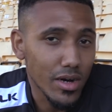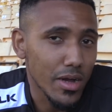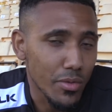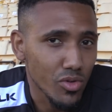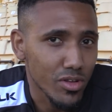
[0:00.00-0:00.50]

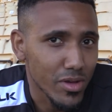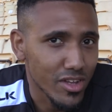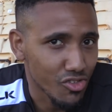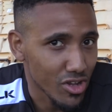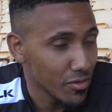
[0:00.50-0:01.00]
It was a
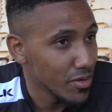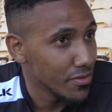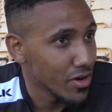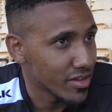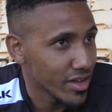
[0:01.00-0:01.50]
bit stressful
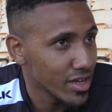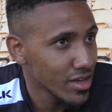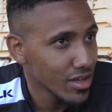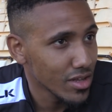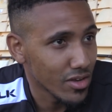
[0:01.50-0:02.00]
before I
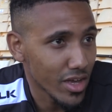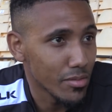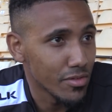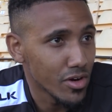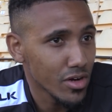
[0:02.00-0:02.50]
signed, don't
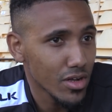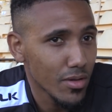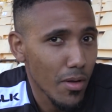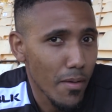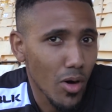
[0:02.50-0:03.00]
get me wrong,
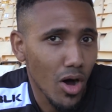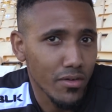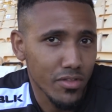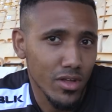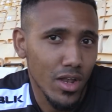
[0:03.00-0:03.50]
but
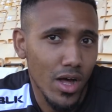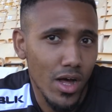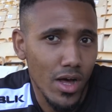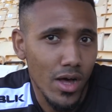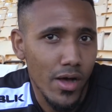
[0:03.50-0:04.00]
after
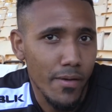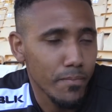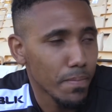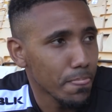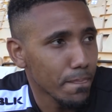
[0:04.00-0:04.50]
that
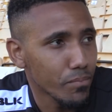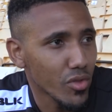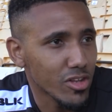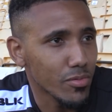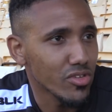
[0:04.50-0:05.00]

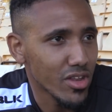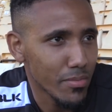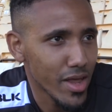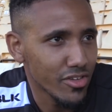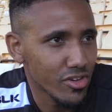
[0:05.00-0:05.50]
I spoke to the
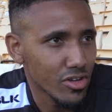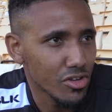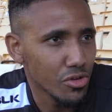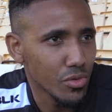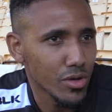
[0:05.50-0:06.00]
manager and
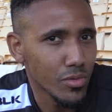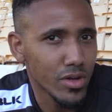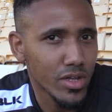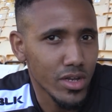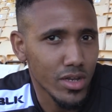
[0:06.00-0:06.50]
he knew what he
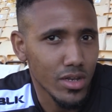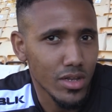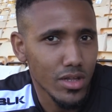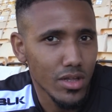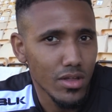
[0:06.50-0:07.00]
wanted, and
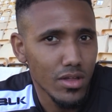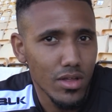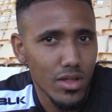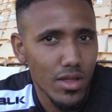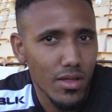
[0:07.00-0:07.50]

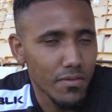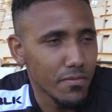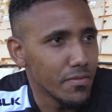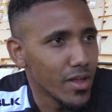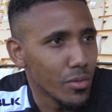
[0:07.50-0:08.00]

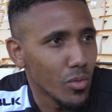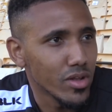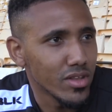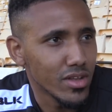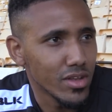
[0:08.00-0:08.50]
feeling
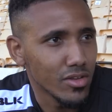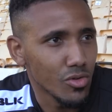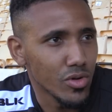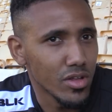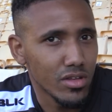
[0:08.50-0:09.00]
wanted is
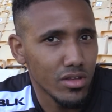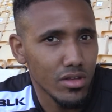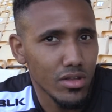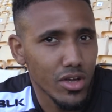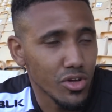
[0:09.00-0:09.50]

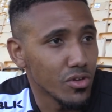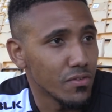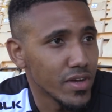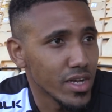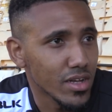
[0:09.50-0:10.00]
always a good
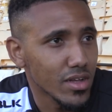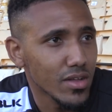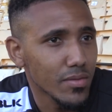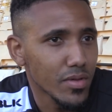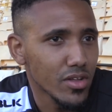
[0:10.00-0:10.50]
thing.
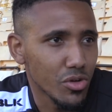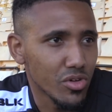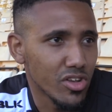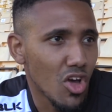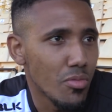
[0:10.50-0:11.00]
So it
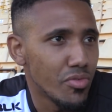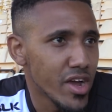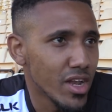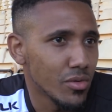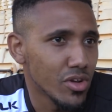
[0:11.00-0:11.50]
was a
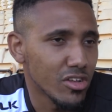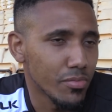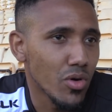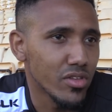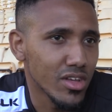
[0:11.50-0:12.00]
no-brainer when I
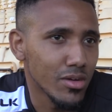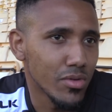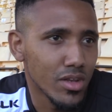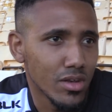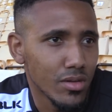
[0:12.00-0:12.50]
spoke to
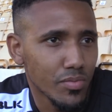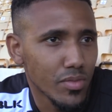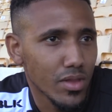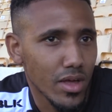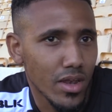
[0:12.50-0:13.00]
him,
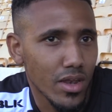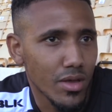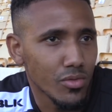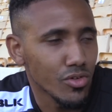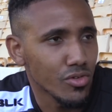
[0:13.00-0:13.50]
and
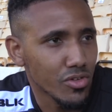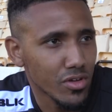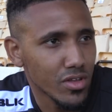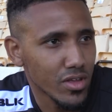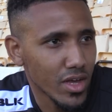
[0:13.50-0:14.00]
it was also
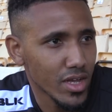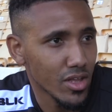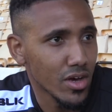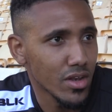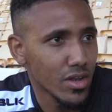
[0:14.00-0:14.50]
good to get it
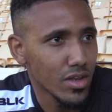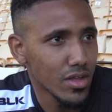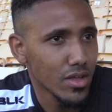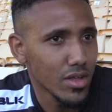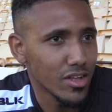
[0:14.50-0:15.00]
done
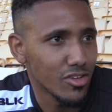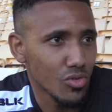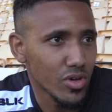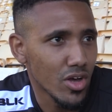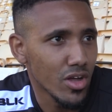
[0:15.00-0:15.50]
and
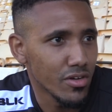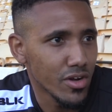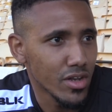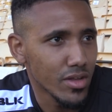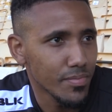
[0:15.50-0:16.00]
sorted earlier
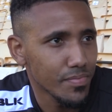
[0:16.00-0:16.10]
on.